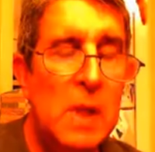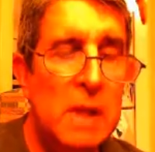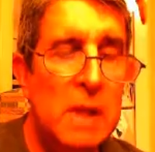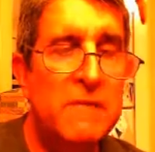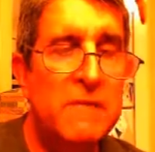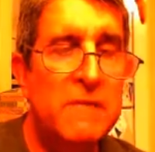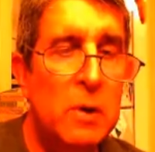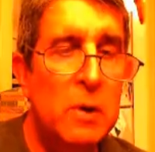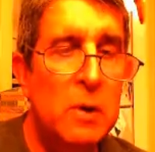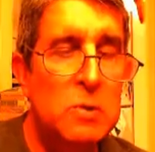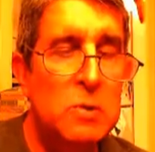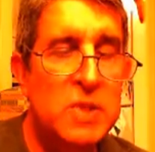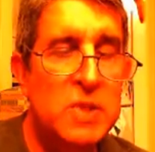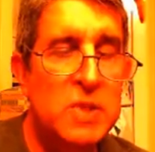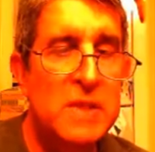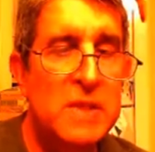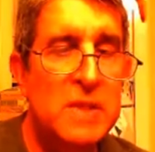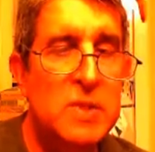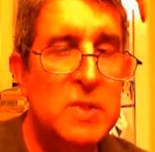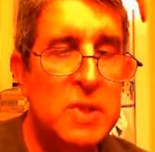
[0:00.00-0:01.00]

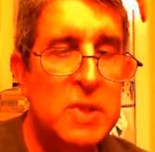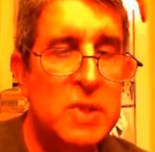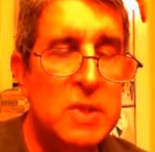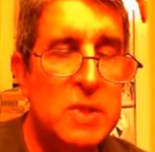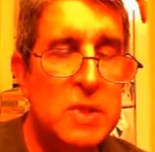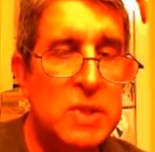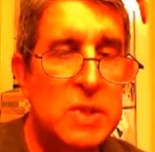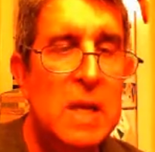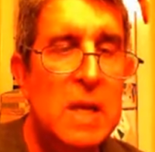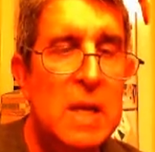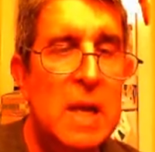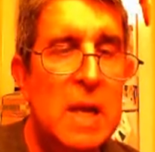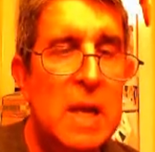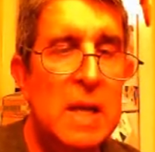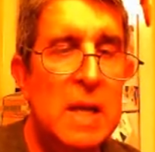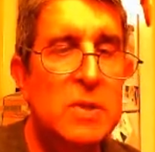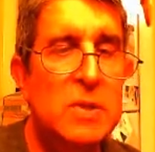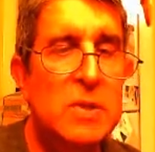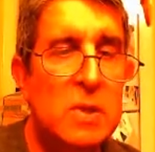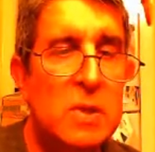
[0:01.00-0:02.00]
photosynthesis,
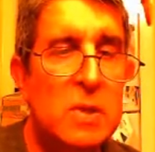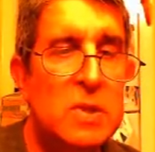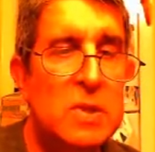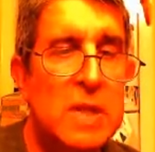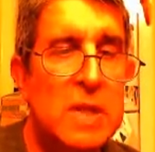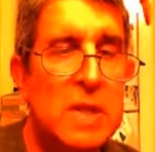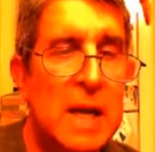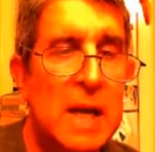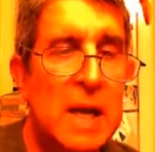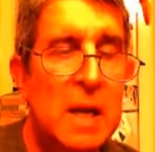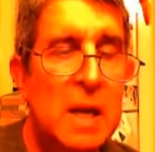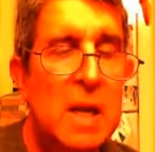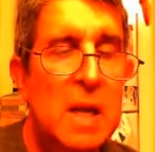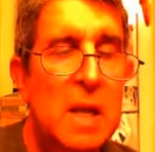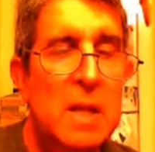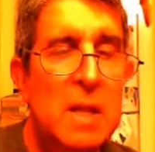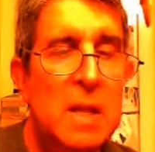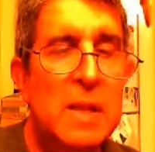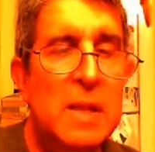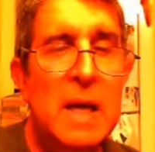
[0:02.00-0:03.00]
and it turns out
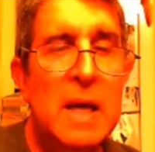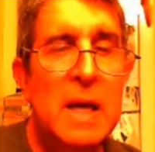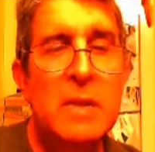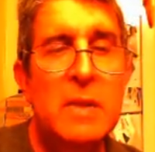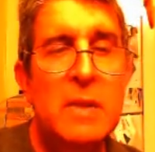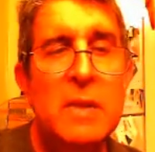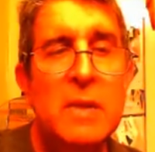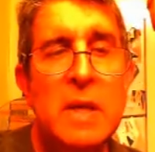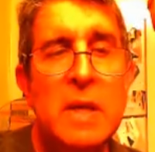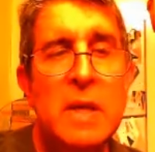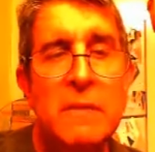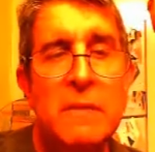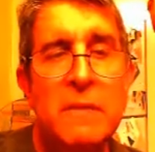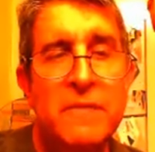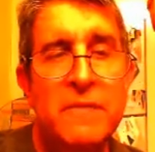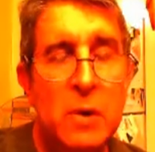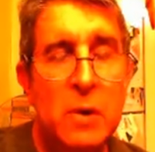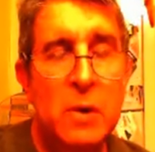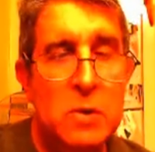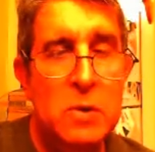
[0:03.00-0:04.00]
that the
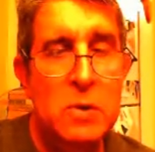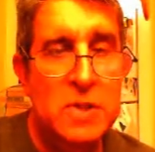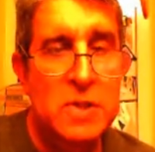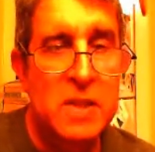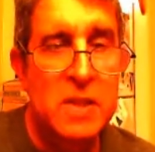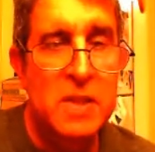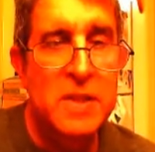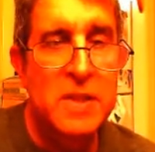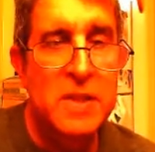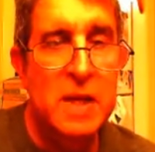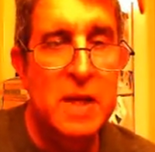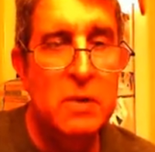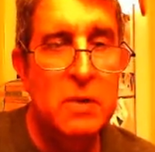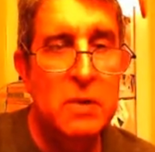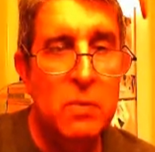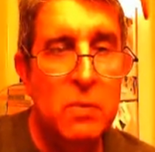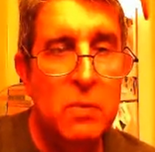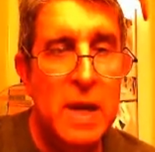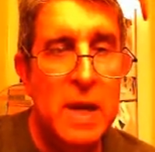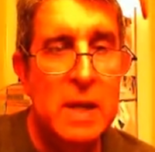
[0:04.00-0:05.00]
photosynthetic
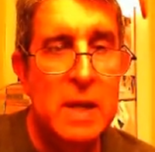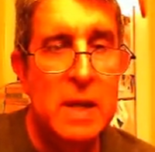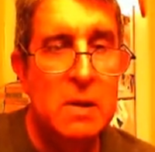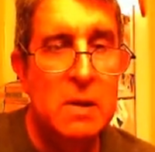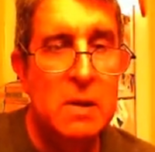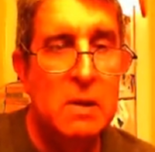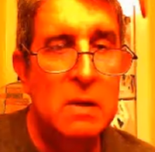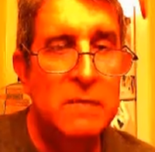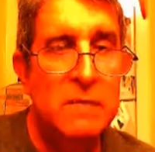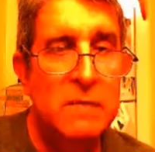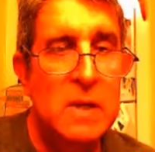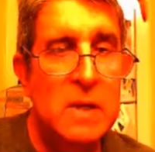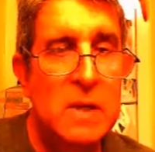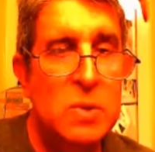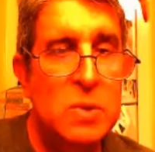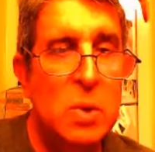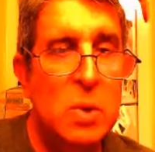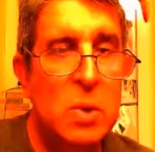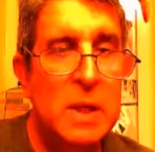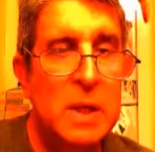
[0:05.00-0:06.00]
rate of
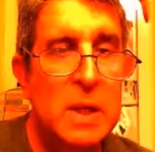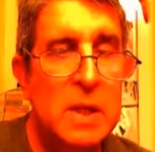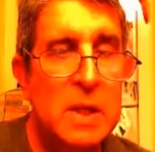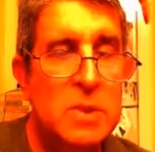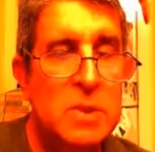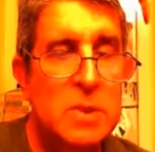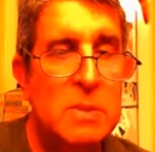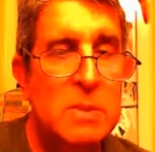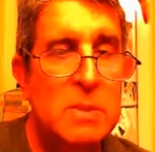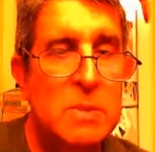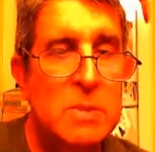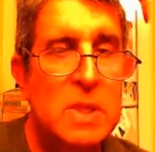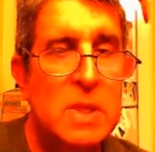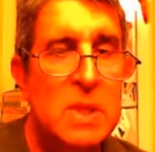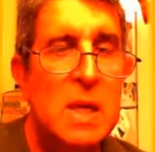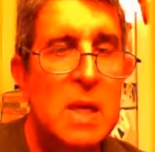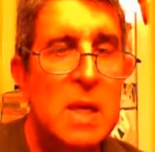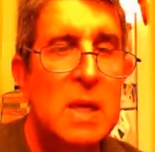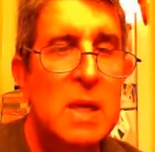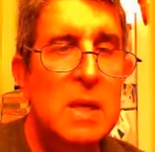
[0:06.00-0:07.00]
these organisms
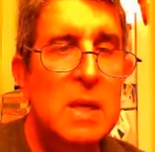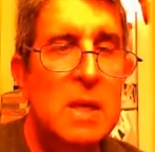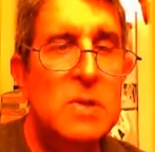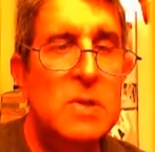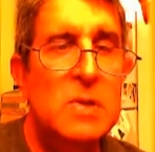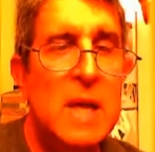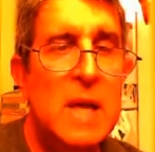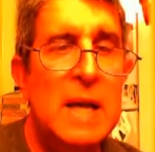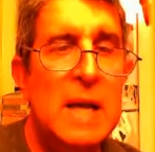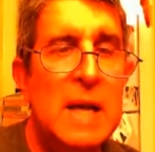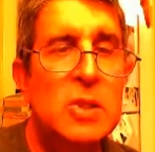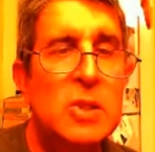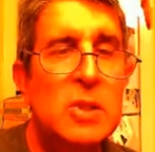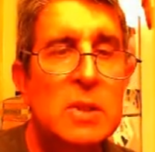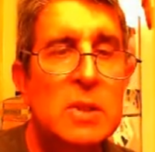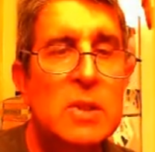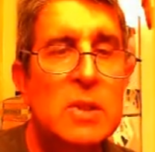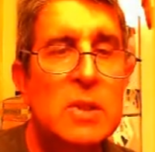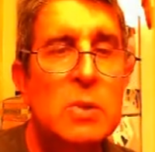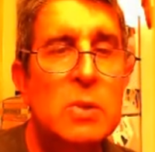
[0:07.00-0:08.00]
is
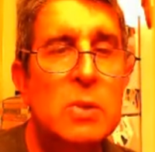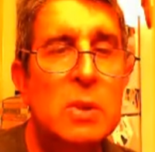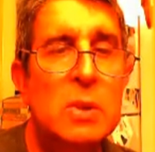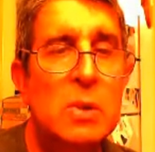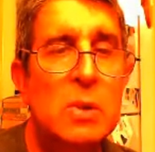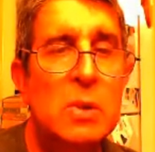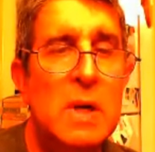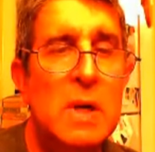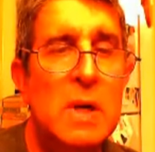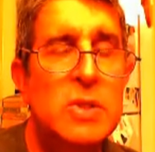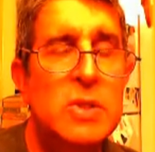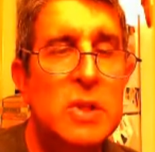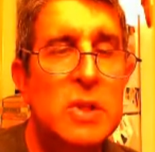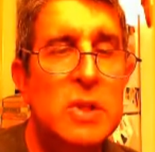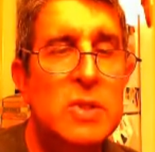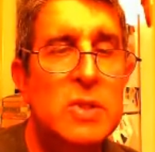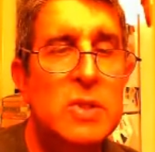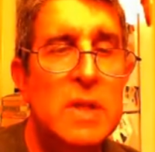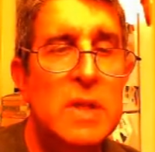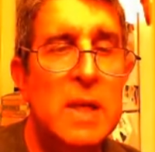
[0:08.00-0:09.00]
actually to a large
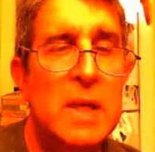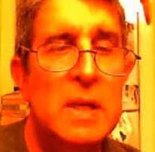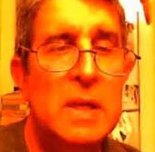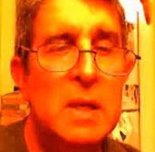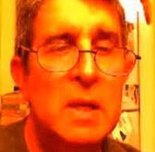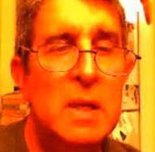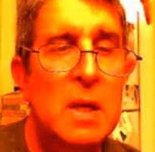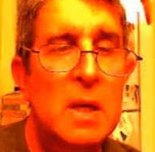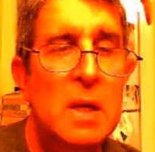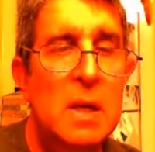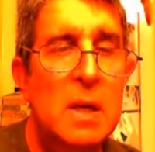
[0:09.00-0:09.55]
extent